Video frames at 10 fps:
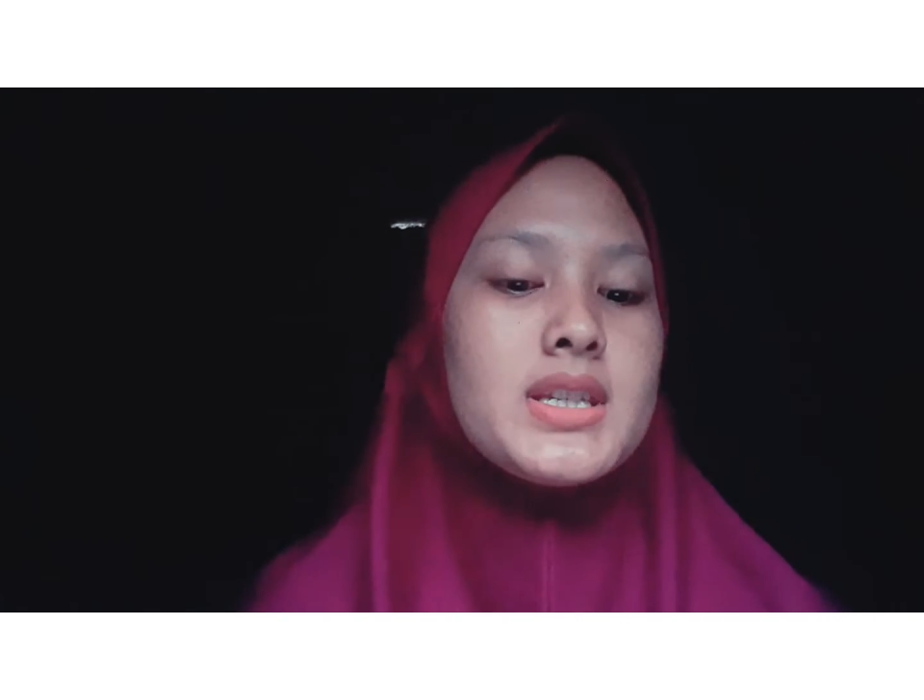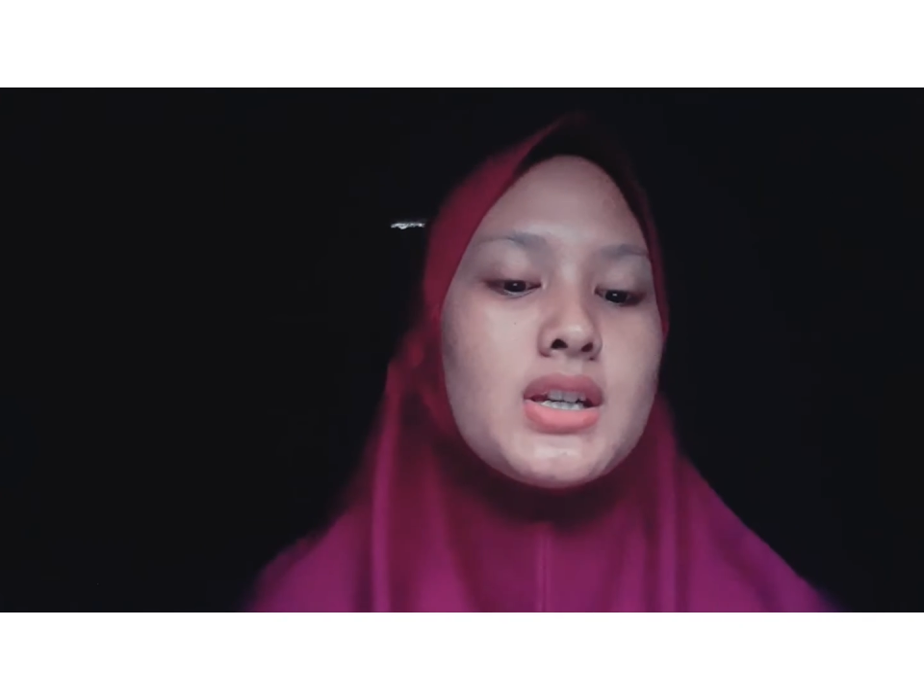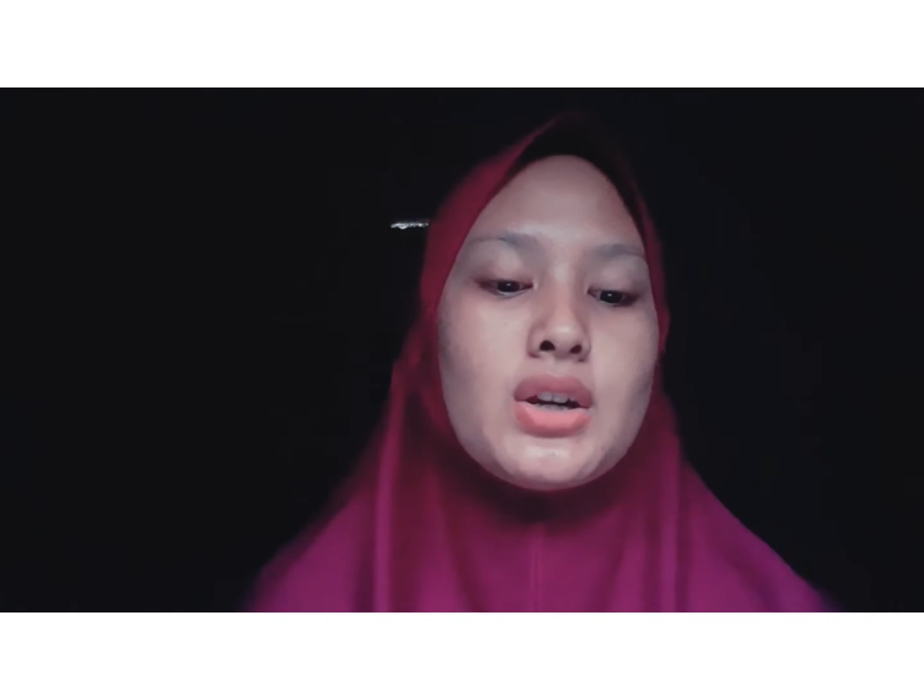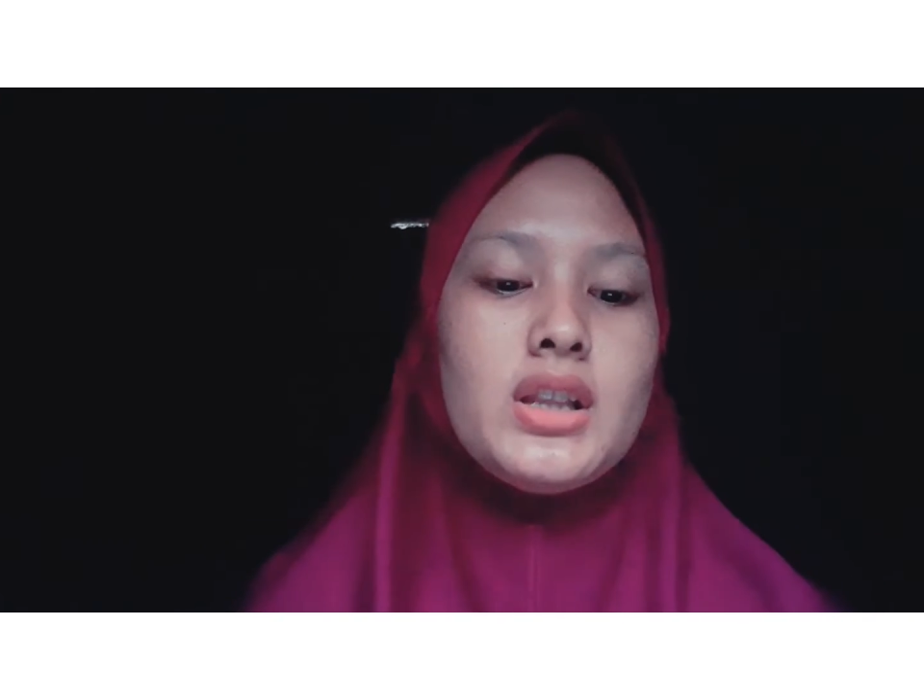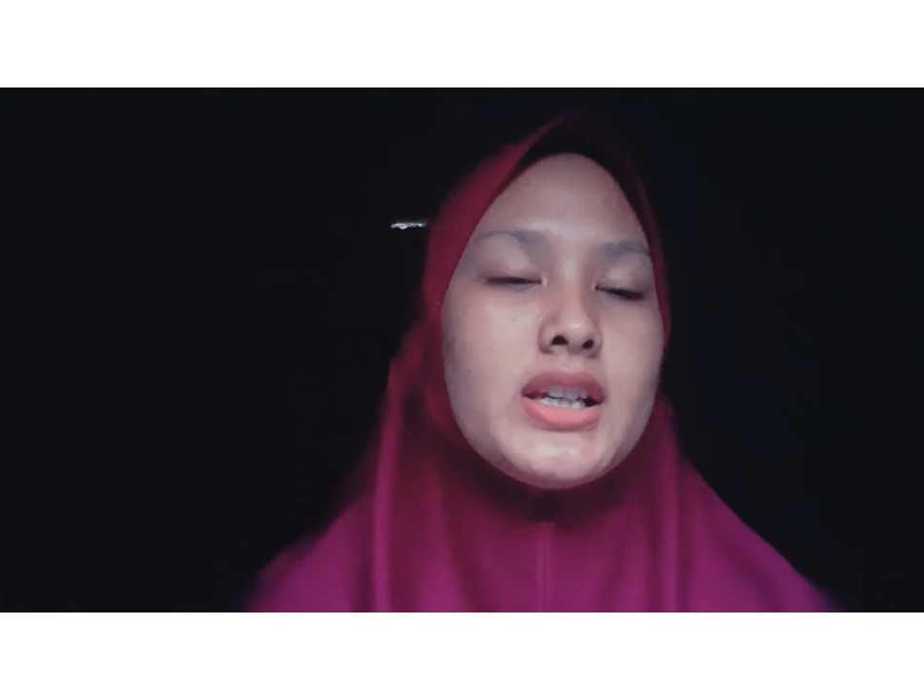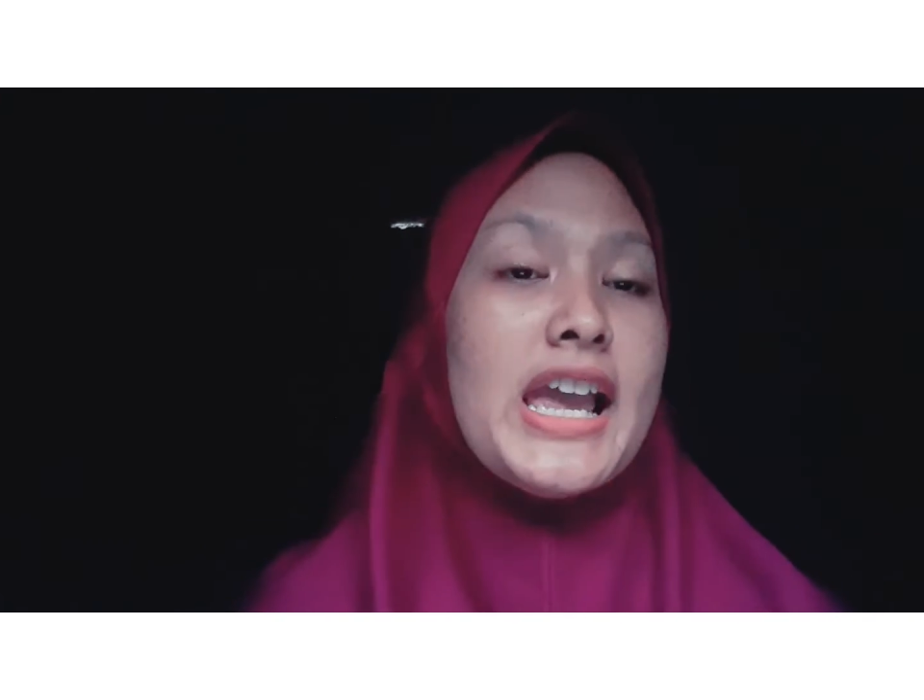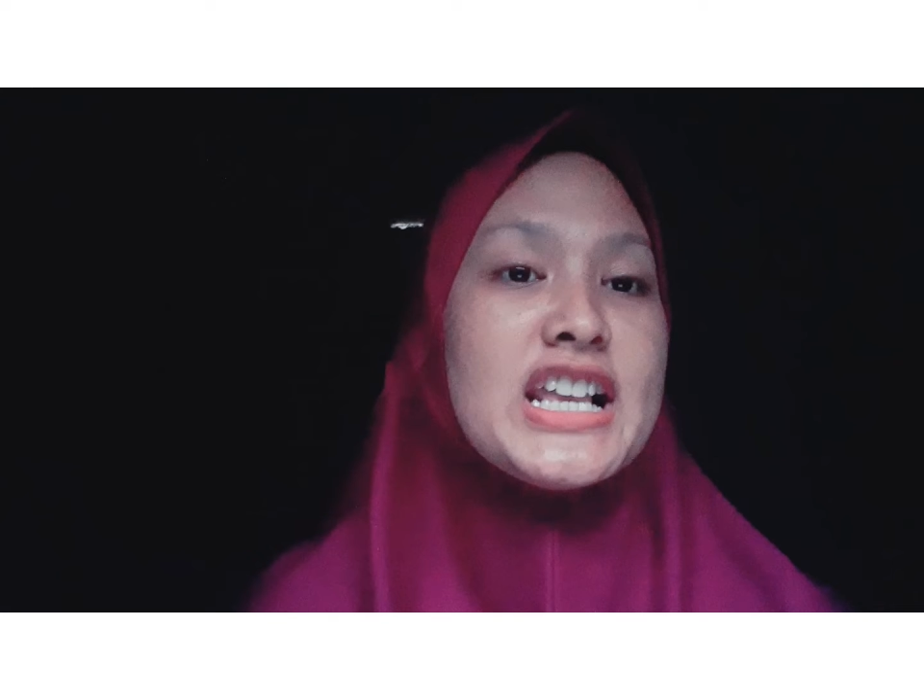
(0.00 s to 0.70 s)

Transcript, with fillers: psychology